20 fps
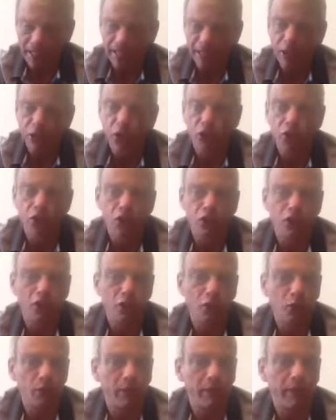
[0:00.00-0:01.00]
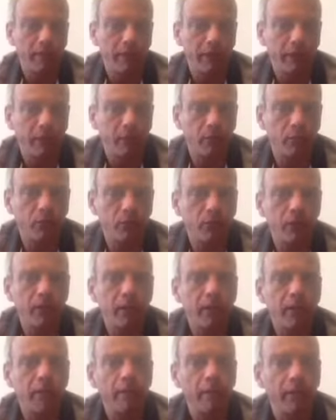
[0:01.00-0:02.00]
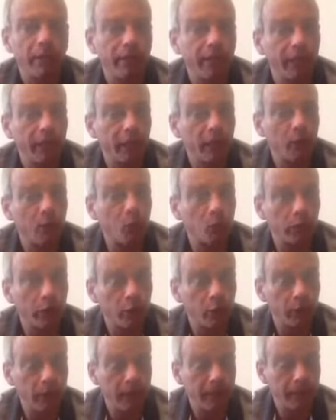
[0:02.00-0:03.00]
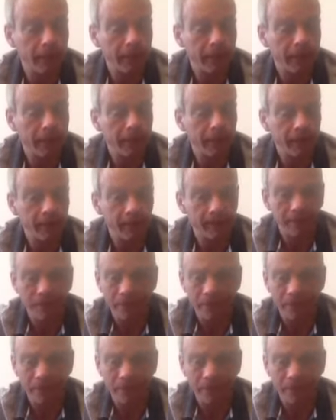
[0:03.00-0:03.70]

could charge 20 pence more, but no more than 20 pence,